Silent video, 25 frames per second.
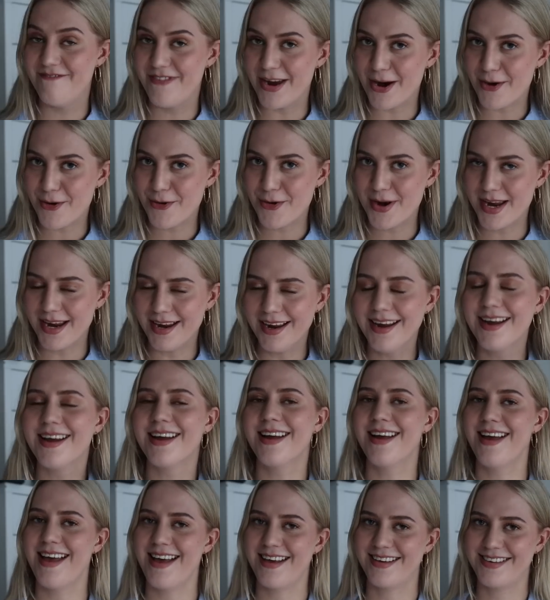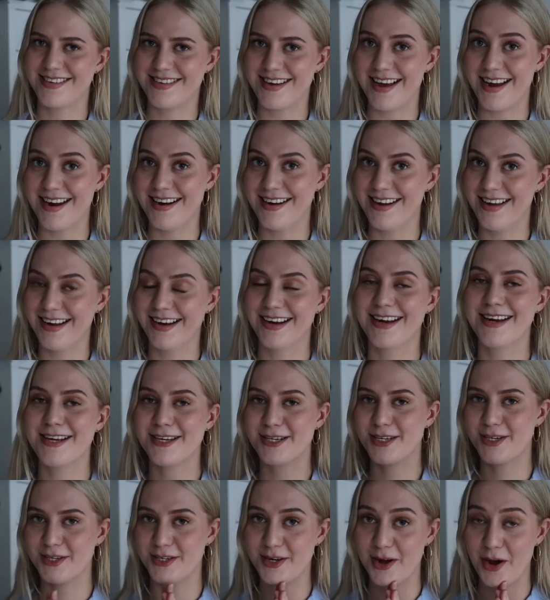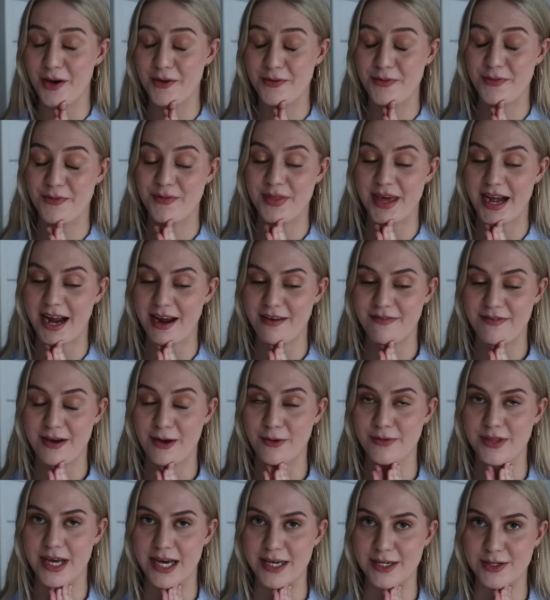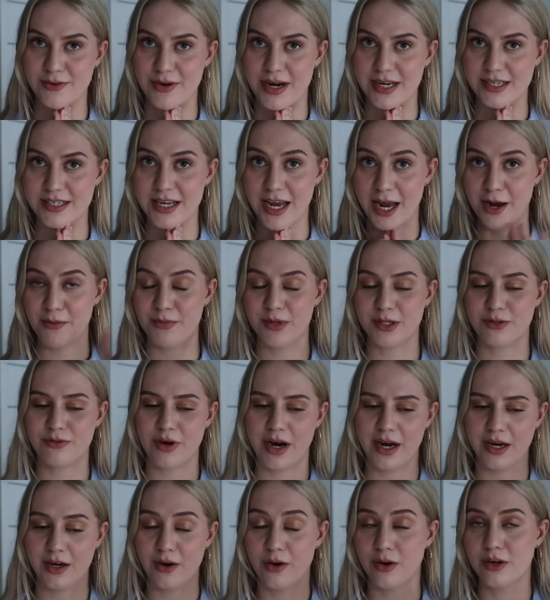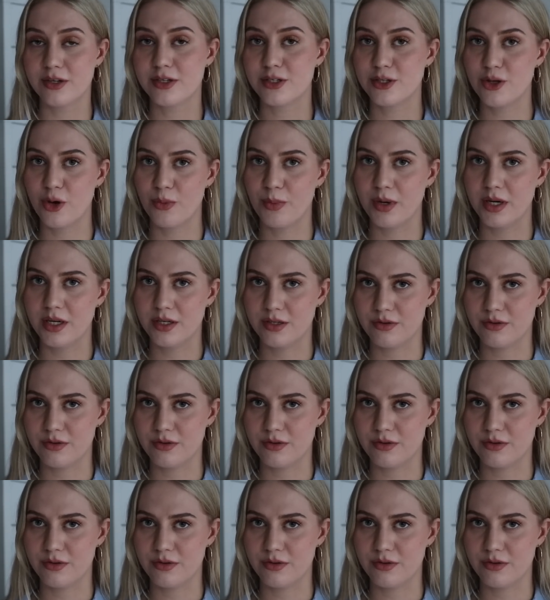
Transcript: very exciting stuff that I found that dress. I have been trying on so many